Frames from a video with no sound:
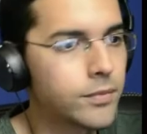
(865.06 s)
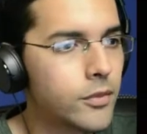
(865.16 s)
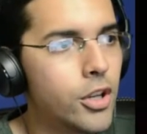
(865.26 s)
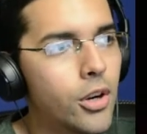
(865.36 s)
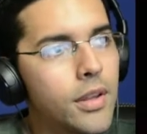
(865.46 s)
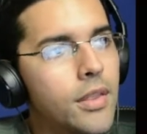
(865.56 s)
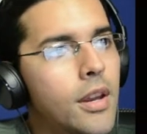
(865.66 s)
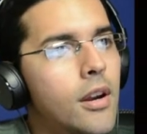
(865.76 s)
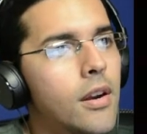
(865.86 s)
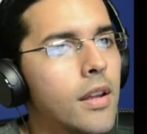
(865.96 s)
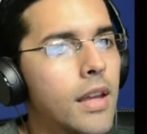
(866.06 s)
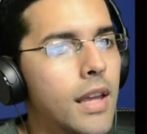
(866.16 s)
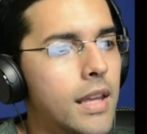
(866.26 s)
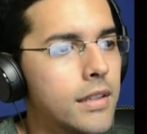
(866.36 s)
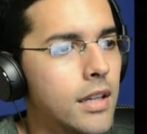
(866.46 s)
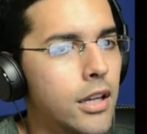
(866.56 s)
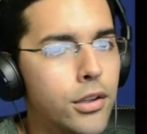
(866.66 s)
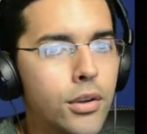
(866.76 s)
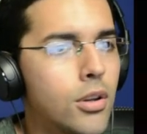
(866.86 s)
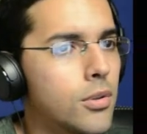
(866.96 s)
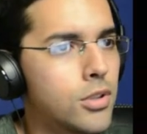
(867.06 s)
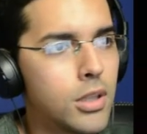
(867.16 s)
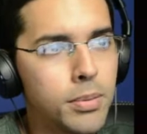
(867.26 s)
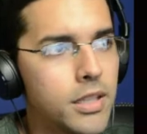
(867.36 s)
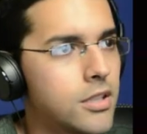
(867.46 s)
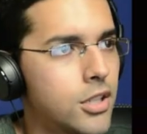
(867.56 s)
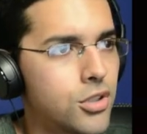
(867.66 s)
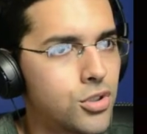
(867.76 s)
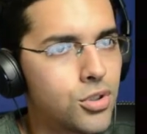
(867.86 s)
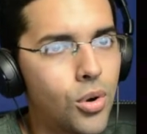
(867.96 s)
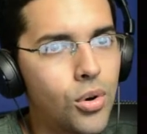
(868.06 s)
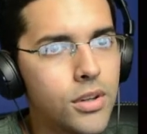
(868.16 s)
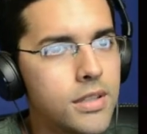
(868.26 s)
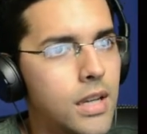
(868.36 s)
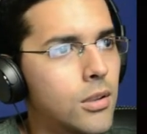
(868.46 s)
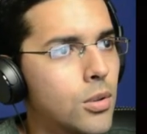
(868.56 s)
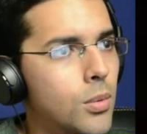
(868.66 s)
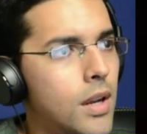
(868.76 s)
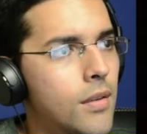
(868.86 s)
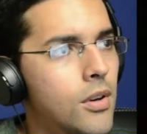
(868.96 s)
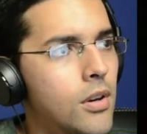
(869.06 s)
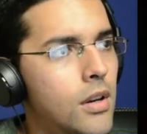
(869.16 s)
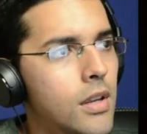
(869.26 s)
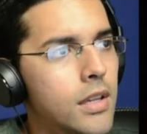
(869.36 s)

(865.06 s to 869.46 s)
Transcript: you're in there, and you can go into the PlayStation Store and download or whatever.